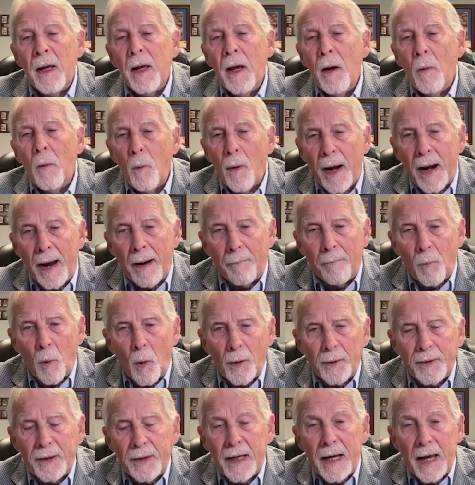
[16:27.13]
When I'm
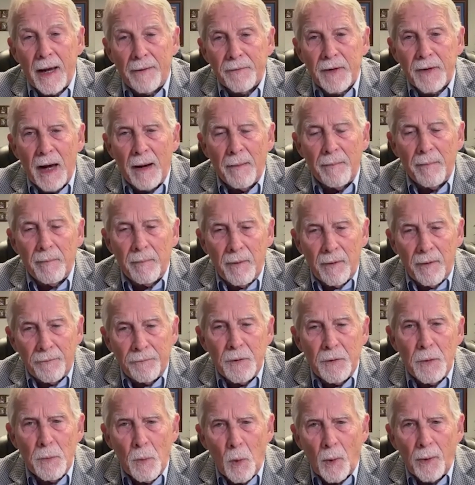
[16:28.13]
working, I've got a
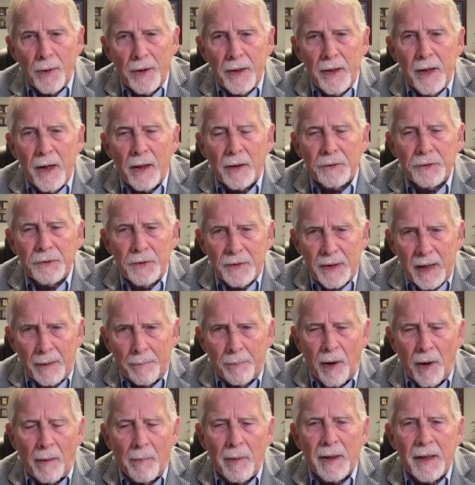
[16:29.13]
few more deductions. I've
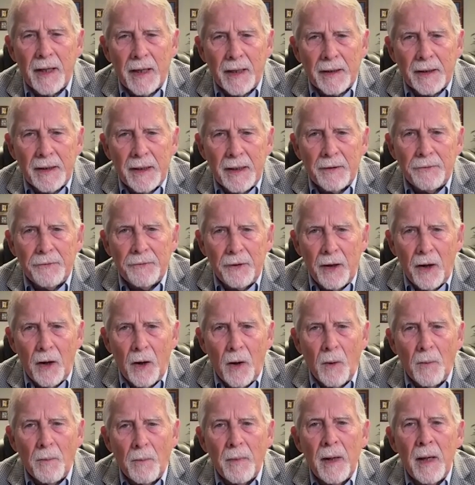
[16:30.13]
probably got kids at
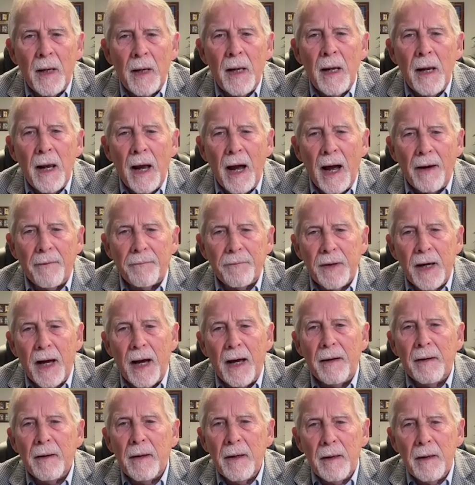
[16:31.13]
home. I've got